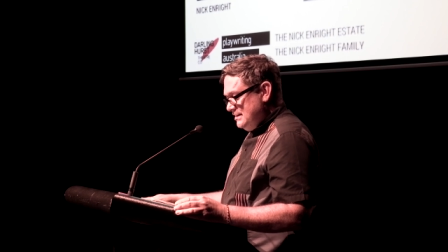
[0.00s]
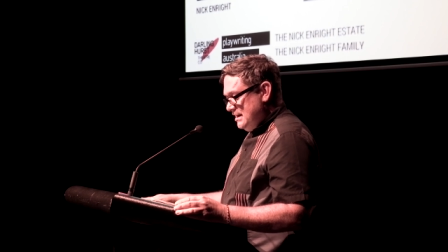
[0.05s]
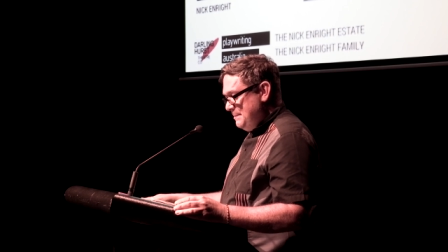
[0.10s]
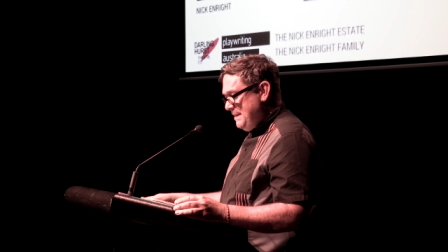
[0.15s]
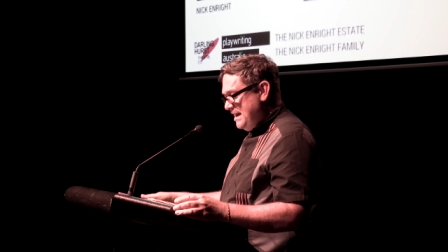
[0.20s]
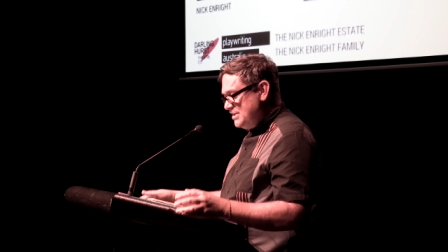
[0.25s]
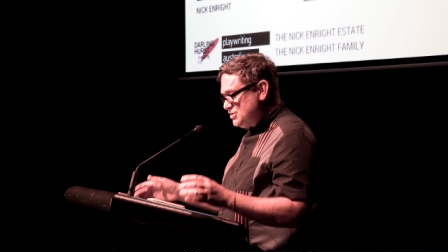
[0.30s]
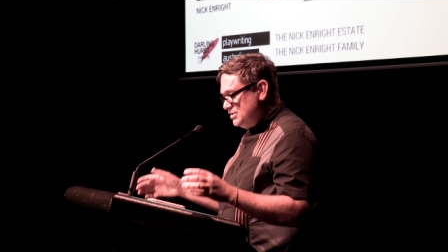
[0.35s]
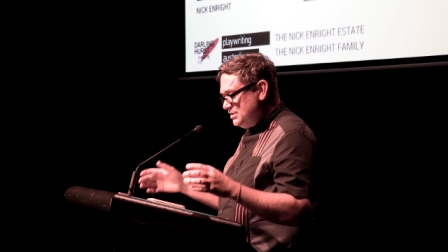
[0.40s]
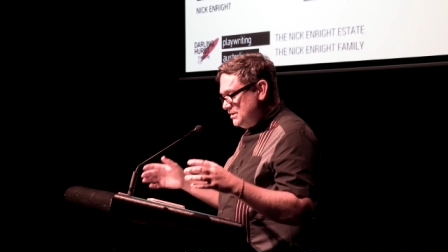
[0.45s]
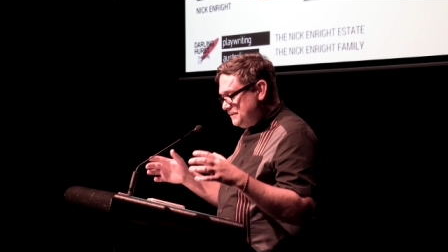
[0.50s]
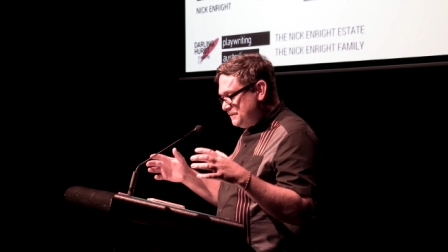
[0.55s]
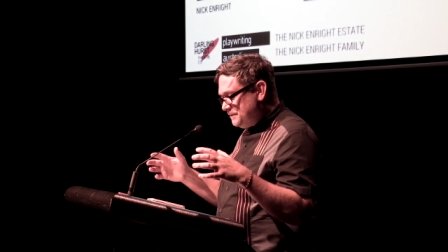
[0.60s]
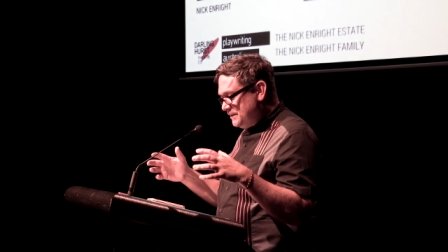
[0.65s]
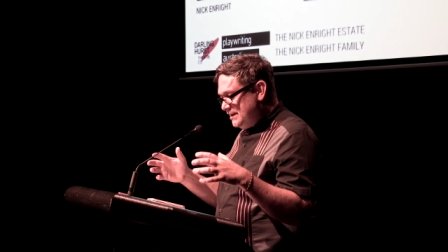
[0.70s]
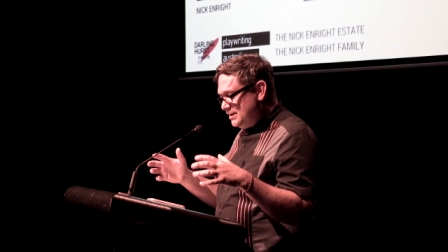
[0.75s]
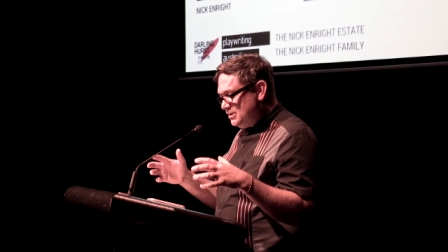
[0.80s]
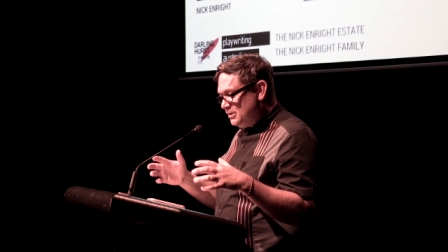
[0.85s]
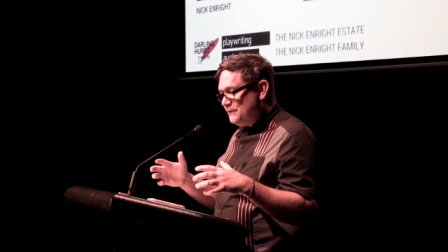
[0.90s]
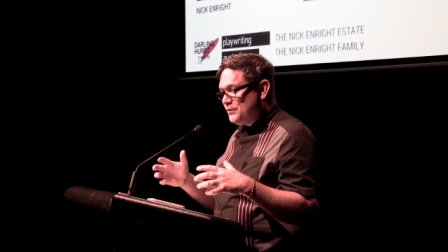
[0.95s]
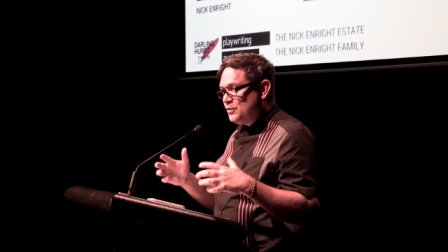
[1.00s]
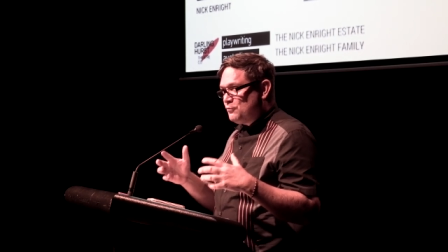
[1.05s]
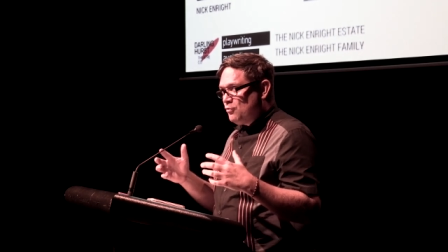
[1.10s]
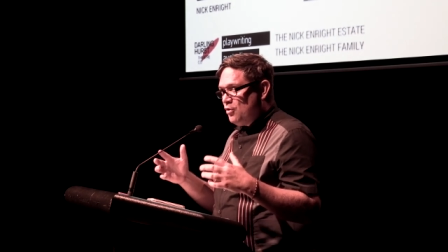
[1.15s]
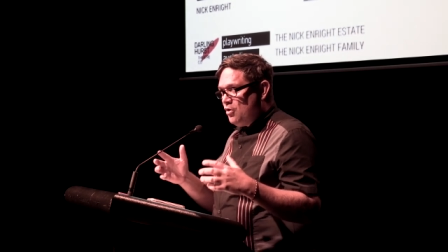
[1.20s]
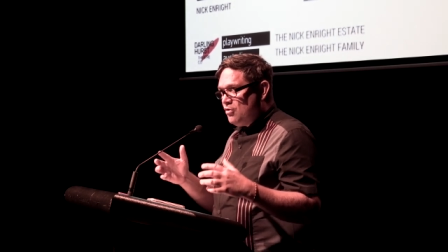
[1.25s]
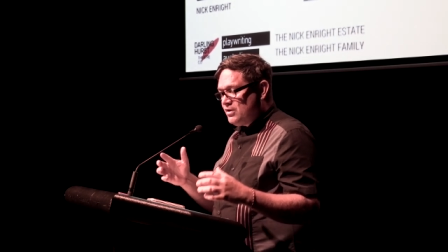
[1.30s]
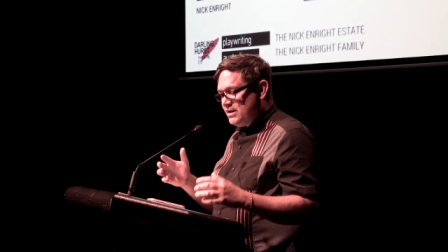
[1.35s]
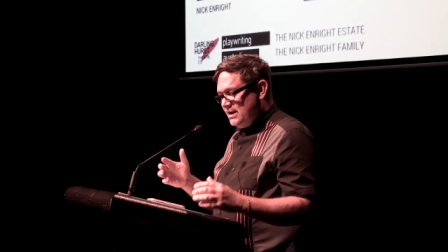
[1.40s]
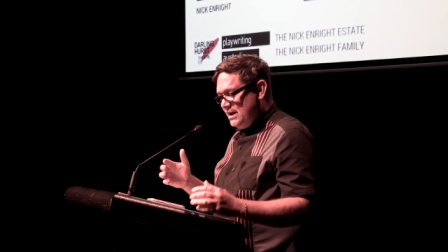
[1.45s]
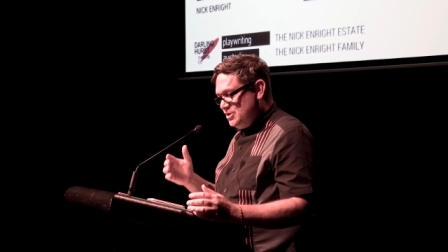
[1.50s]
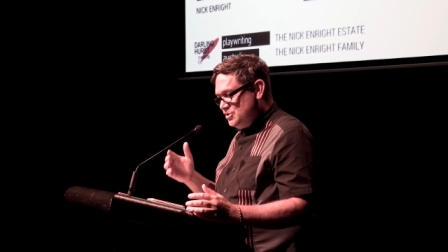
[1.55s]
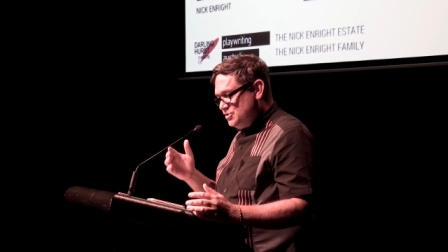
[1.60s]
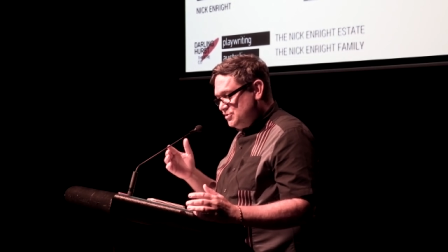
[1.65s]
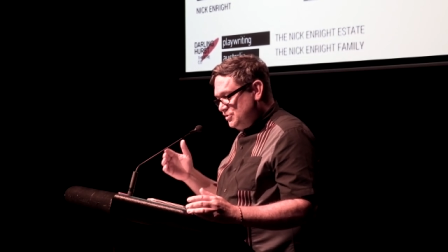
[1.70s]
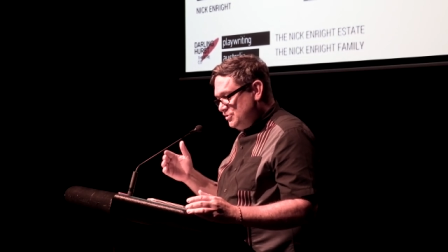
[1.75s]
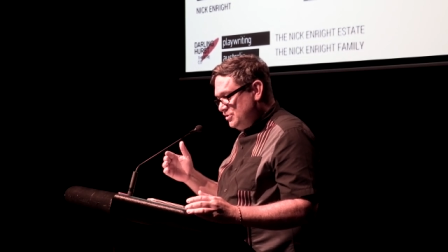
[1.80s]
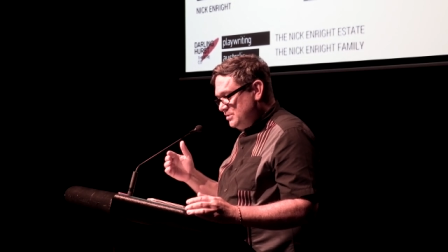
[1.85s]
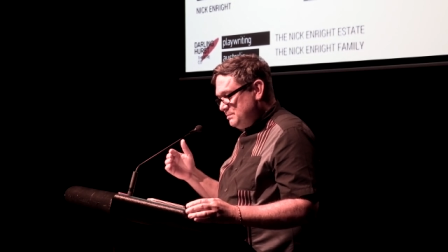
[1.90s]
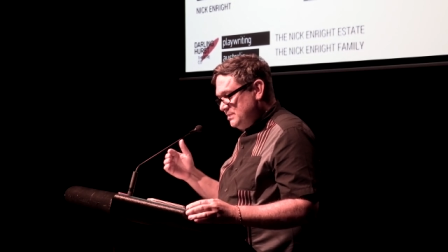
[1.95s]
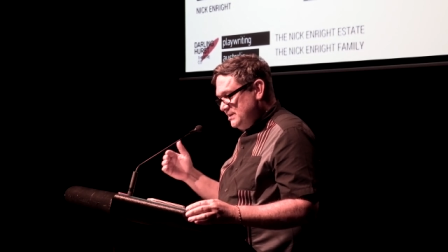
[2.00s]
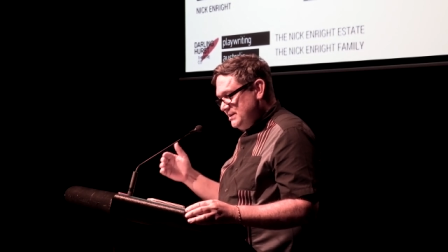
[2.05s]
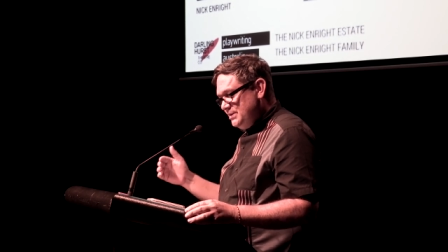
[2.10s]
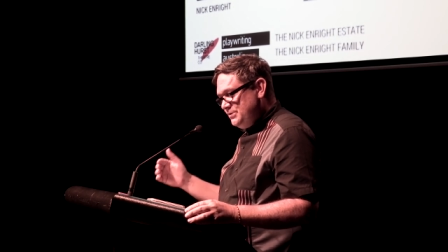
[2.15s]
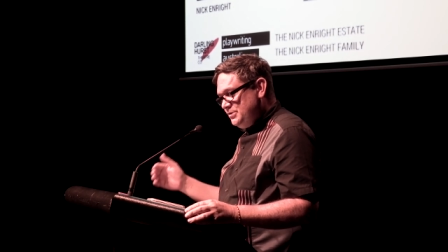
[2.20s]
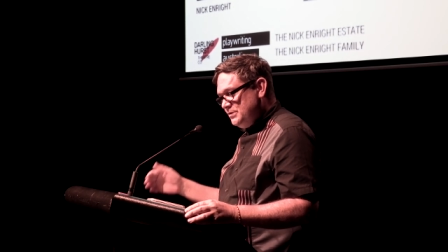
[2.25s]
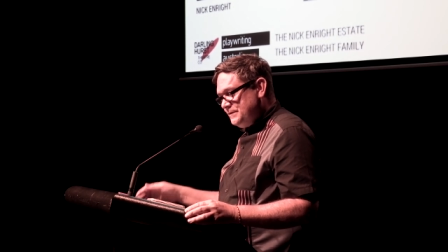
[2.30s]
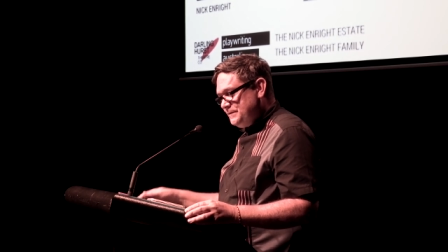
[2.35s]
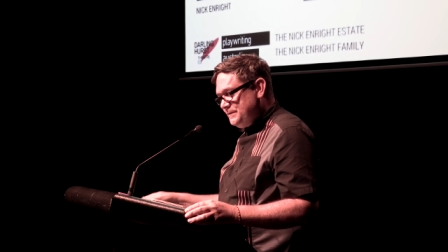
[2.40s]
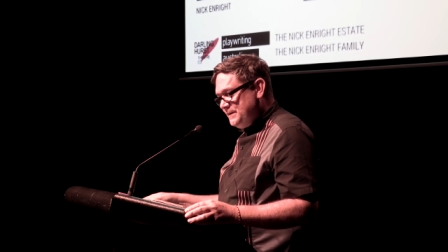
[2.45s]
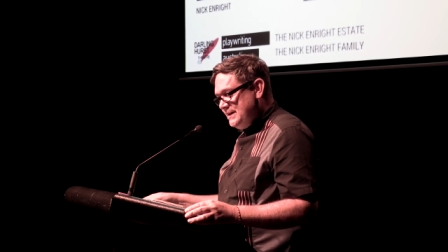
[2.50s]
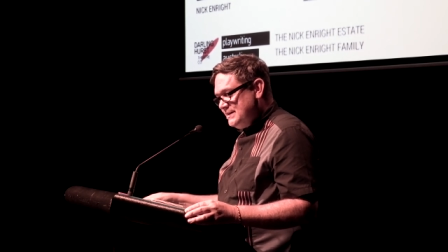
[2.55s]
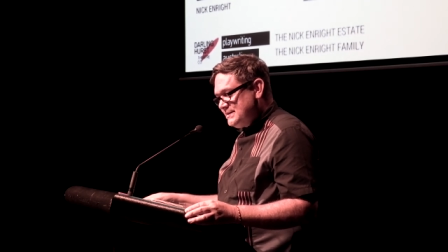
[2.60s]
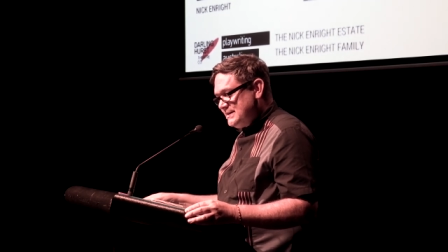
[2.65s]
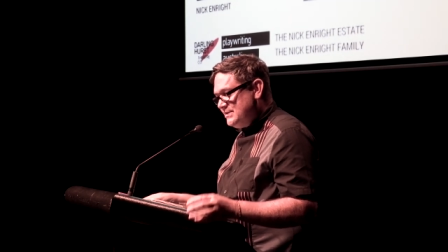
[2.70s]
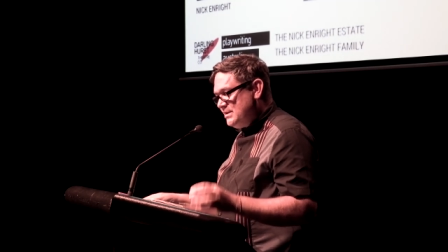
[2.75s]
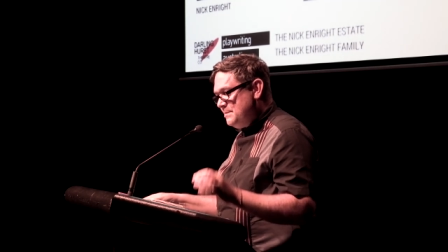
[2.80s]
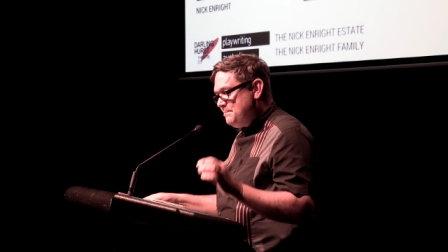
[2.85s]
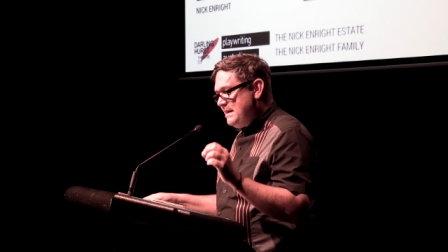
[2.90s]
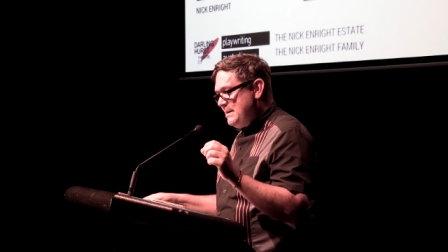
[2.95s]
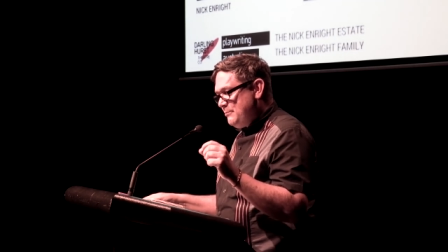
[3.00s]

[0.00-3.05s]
Imagine the feel of the rock and dirt beneath your feet and the